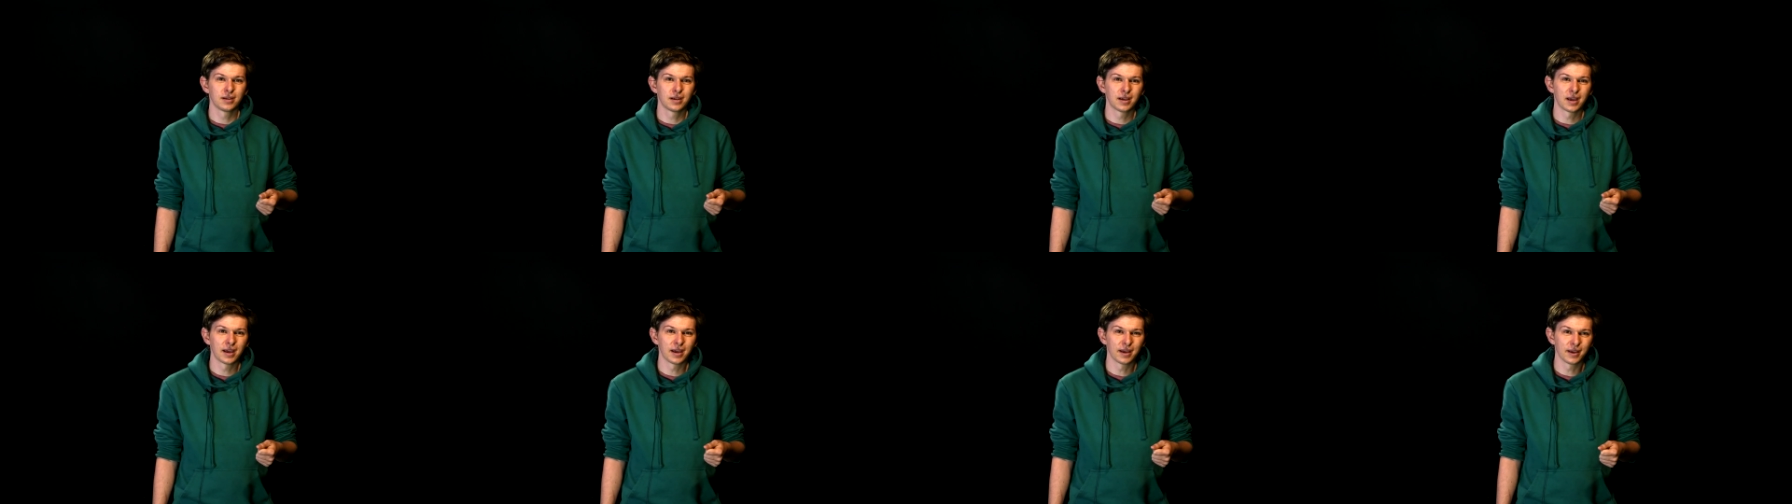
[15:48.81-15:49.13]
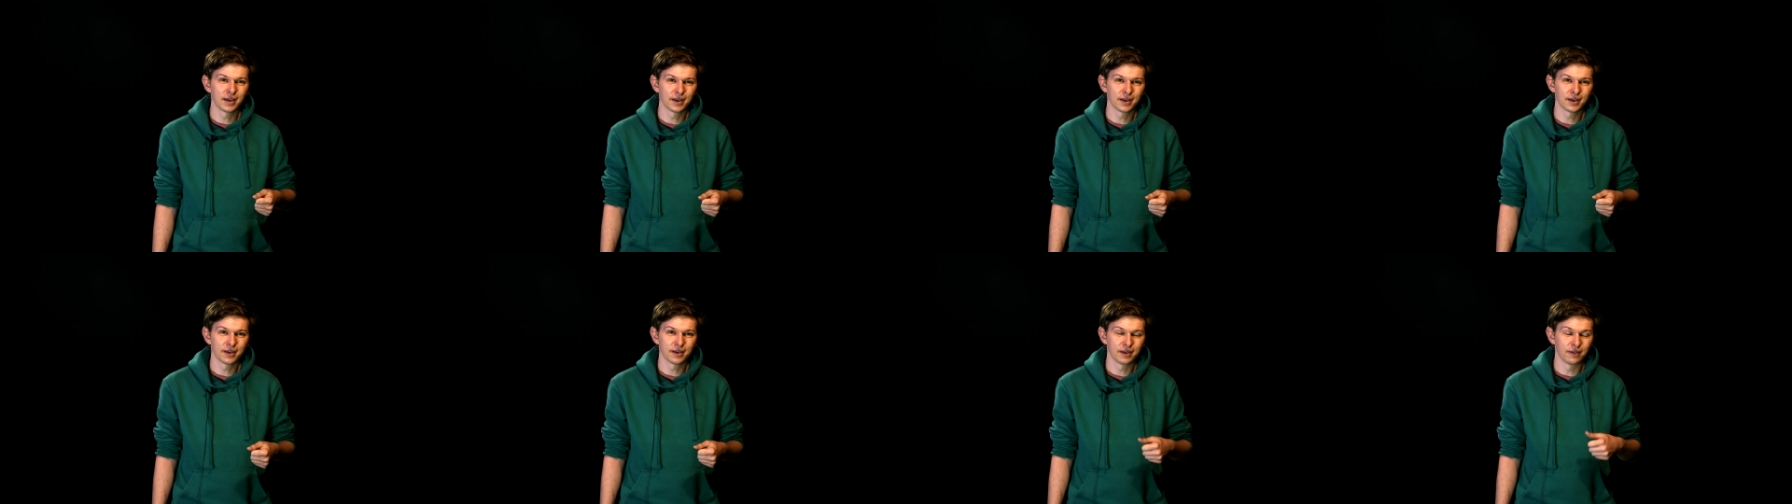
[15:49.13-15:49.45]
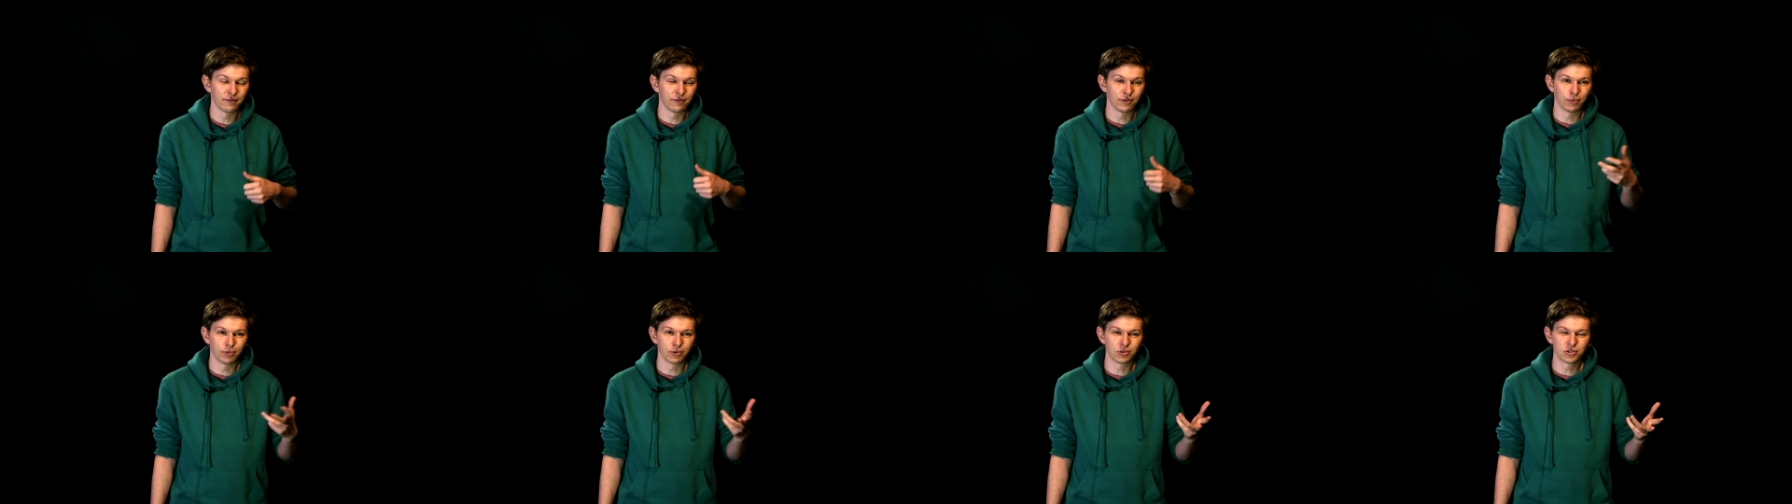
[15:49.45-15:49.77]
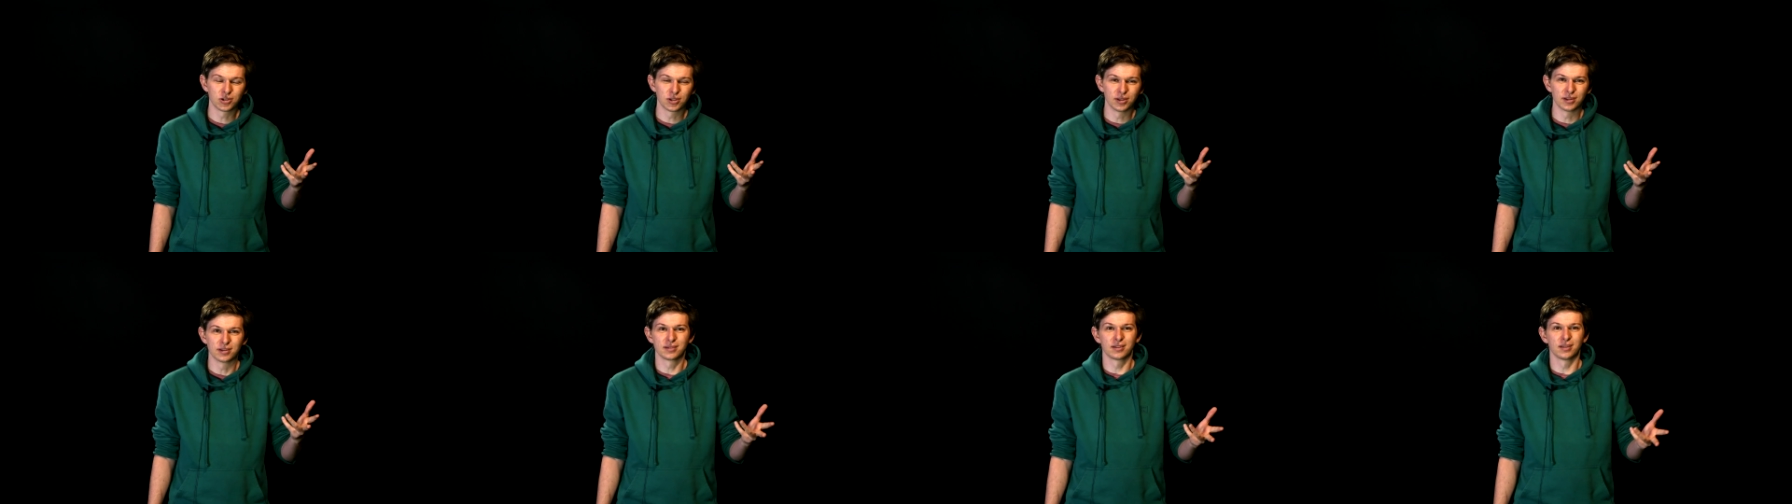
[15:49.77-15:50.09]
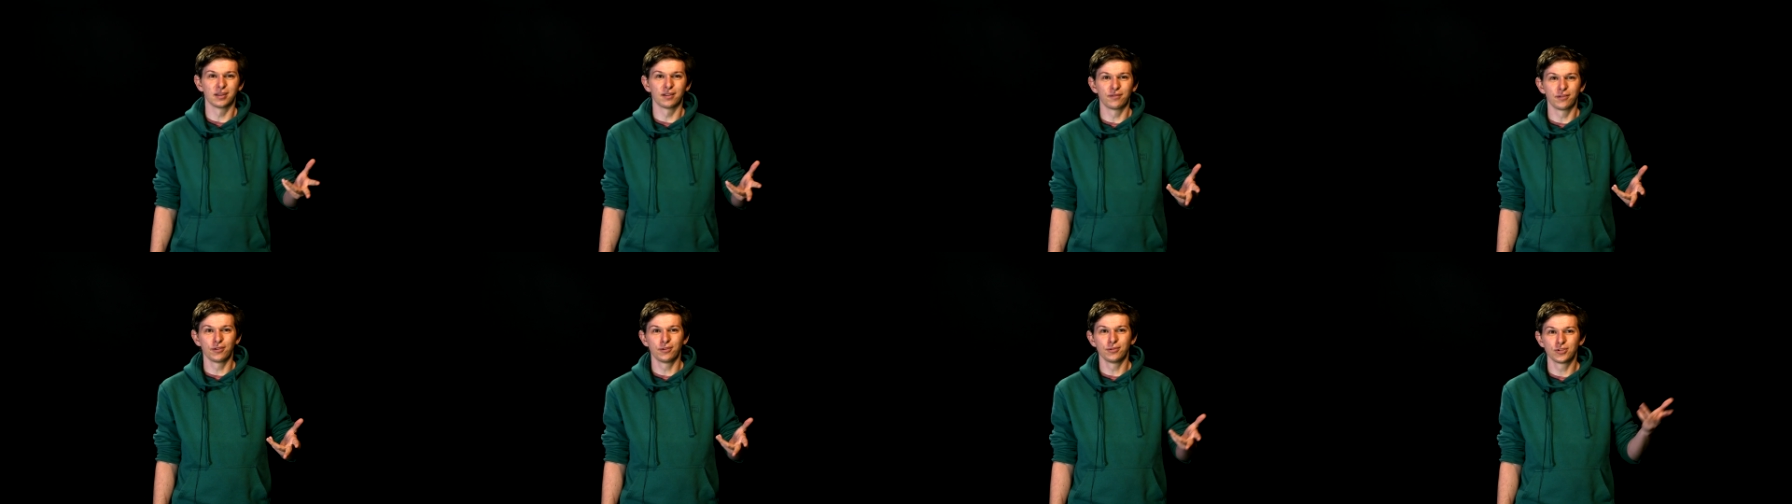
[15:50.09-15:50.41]
Uh, if you're watching this in
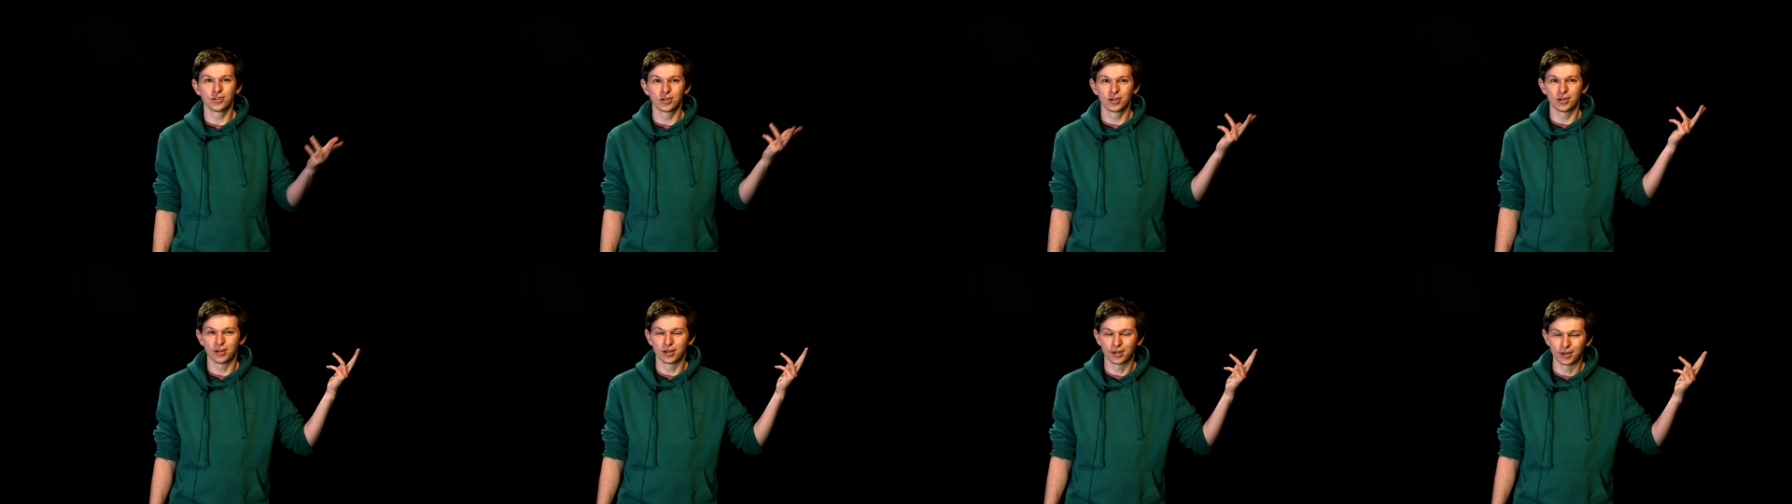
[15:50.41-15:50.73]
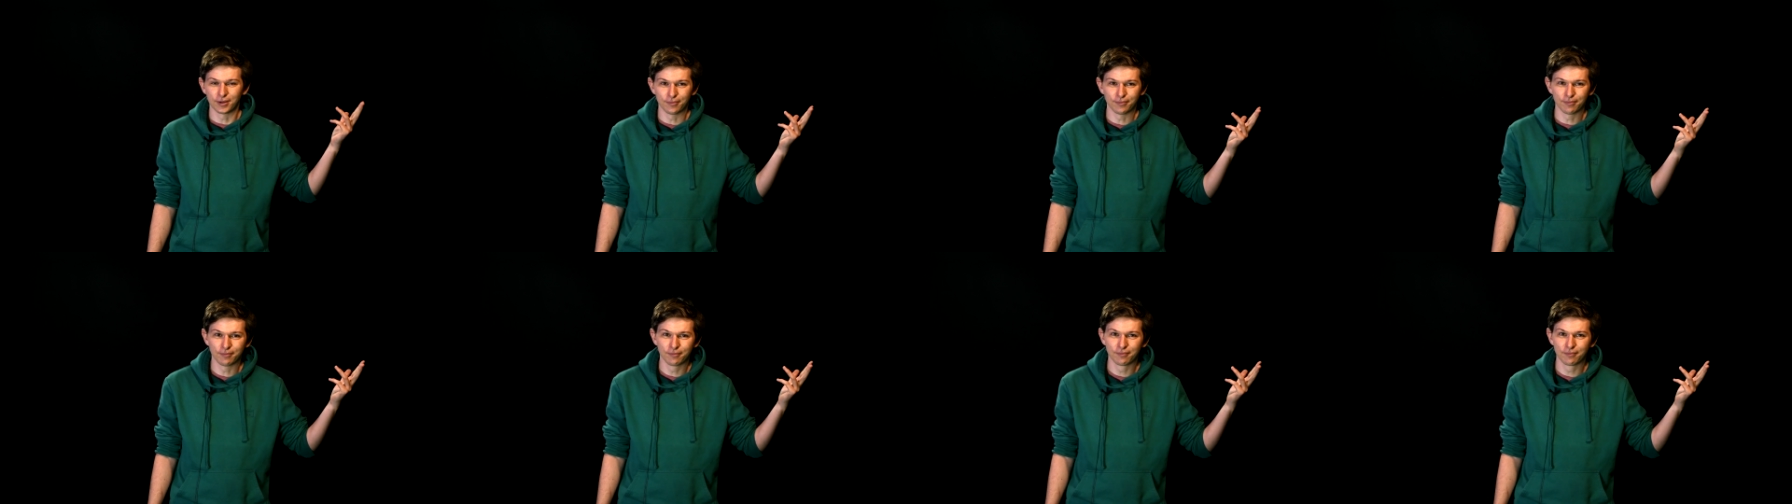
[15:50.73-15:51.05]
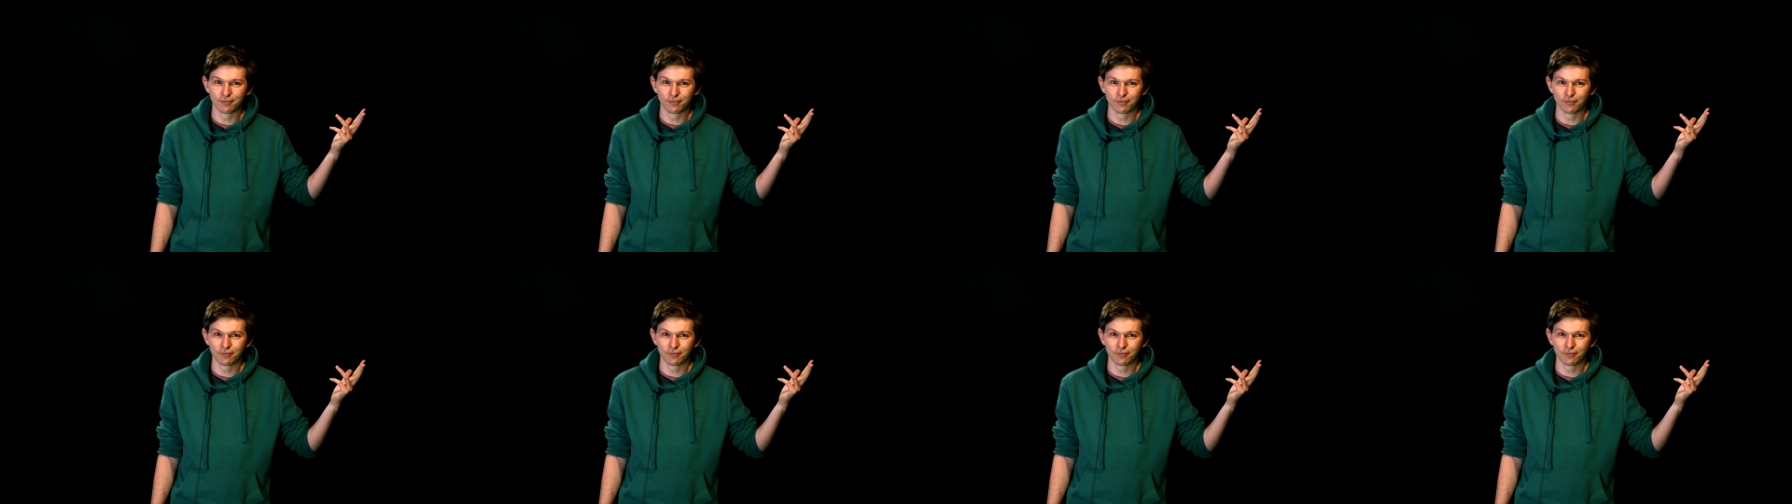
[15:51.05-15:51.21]
the future, you can